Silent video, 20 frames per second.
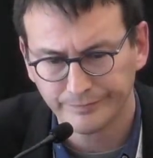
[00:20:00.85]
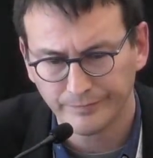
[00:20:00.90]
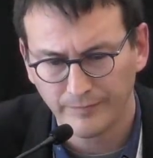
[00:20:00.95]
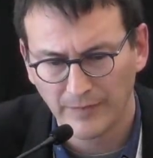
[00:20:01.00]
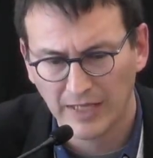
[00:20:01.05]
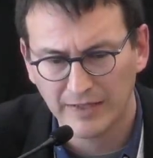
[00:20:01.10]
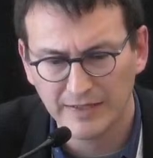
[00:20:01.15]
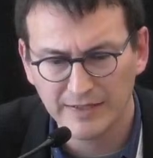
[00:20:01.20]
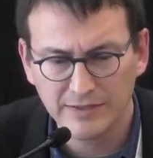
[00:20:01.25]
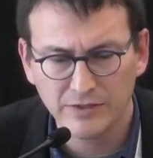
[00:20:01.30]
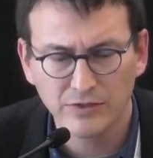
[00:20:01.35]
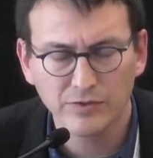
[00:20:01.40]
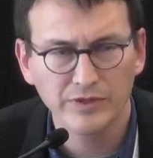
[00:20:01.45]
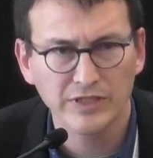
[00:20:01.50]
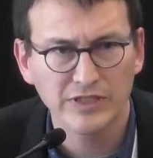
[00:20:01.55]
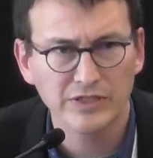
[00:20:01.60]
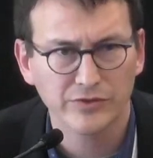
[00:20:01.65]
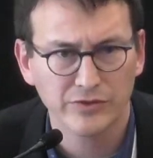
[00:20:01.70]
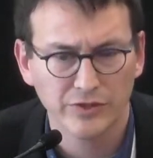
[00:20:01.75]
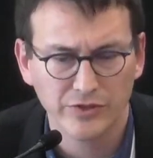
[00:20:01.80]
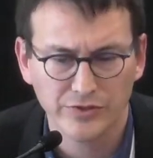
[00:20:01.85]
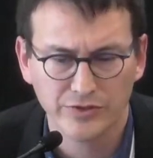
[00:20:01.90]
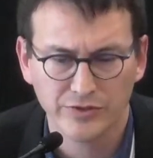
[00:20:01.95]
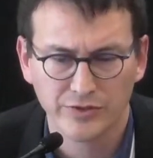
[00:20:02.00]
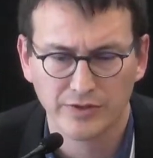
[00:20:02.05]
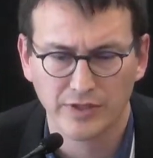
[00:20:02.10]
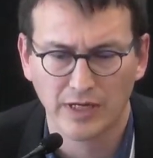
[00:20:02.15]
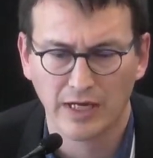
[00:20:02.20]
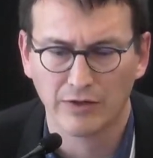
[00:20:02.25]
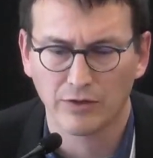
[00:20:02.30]
And new distrust
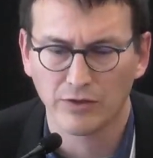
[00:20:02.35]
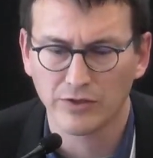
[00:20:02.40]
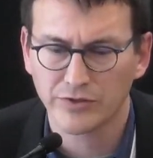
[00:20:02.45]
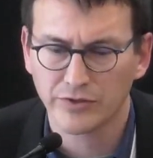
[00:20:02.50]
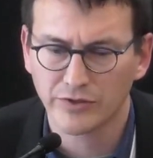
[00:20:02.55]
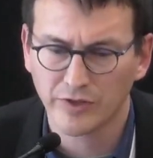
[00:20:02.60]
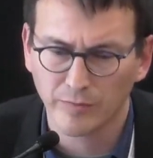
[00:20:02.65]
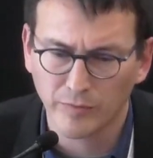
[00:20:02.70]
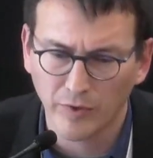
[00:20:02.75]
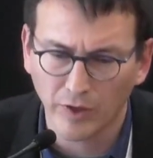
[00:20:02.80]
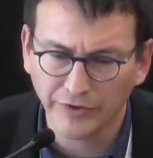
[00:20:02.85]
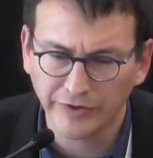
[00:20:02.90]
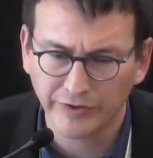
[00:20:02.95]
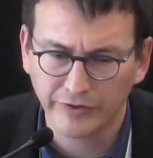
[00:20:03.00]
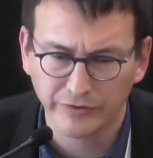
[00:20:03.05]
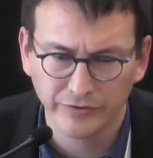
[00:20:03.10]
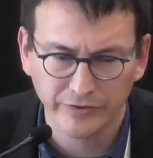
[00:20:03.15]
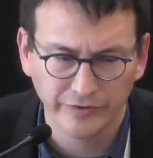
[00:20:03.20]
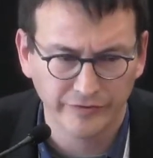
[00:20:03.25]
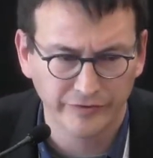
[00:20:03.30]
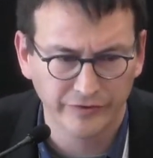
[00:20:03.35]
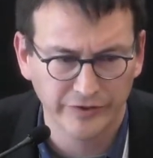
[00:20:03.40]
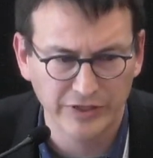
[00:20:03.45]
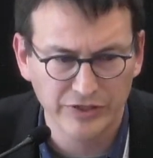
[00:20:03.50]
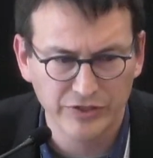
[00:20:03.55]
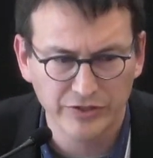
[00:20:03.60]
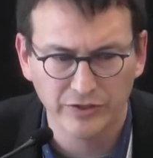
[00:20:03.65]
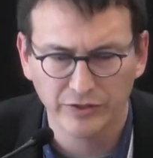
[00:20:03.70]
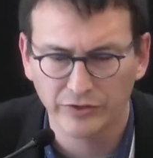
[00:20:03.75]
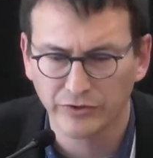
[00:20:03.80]
and also the multitude of
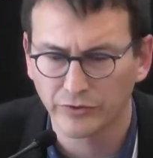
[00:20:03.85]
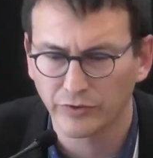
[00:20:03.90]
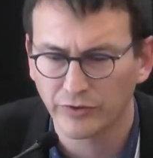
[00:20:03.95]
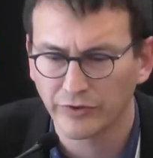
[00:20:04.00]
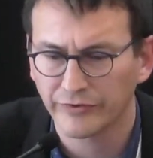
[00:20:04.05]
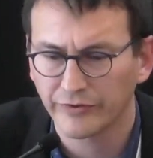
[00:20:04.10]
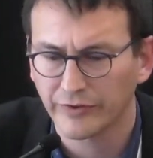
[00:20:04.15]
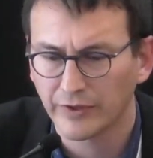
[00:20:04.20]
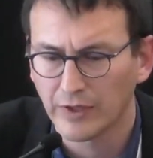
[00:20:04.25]
digital noise